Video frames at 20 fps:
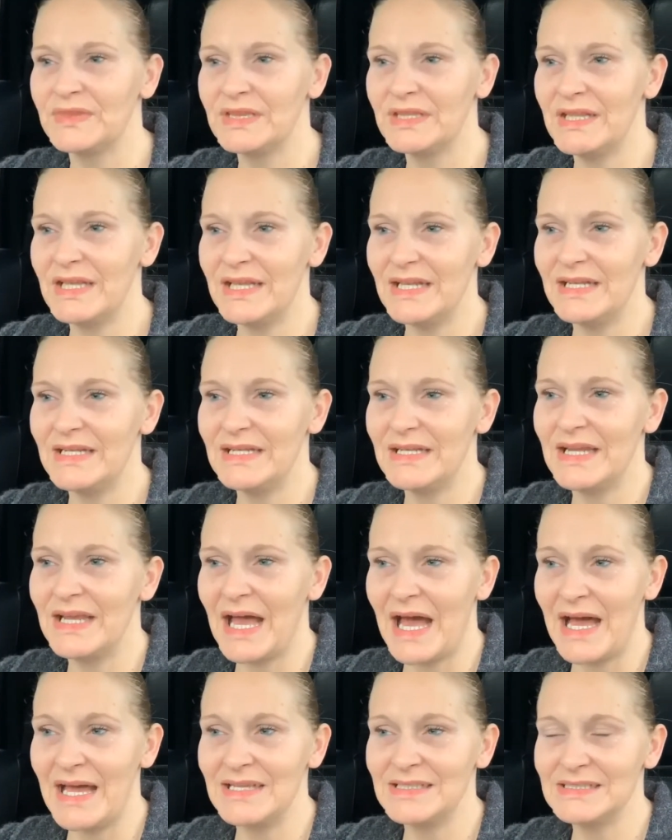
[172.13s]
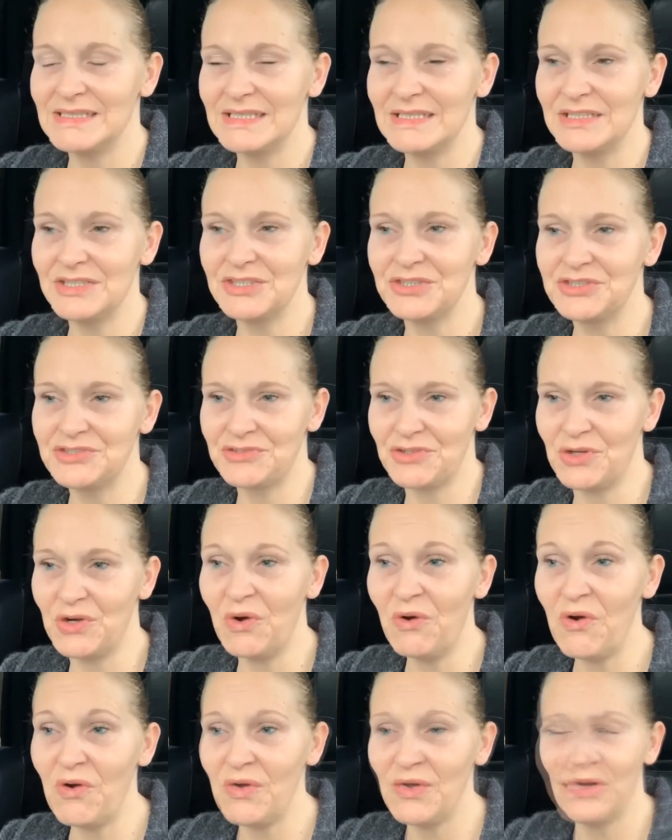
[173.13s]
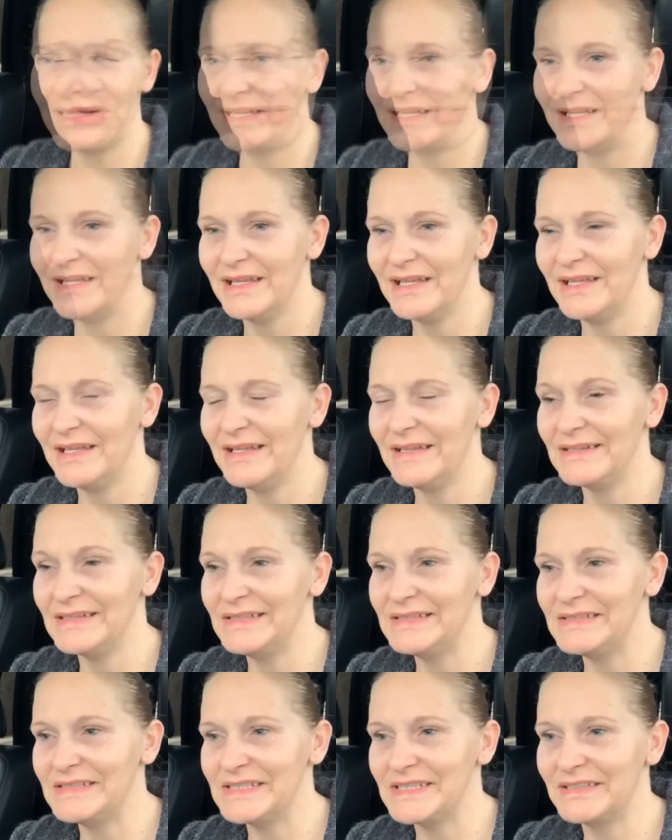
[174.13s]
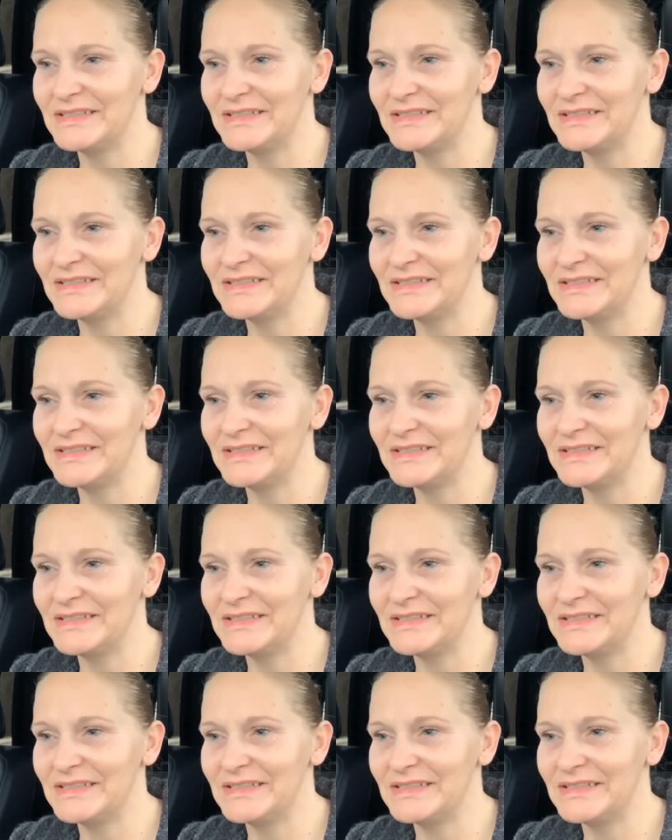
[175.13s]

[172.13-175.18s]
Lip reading: that God is in control. And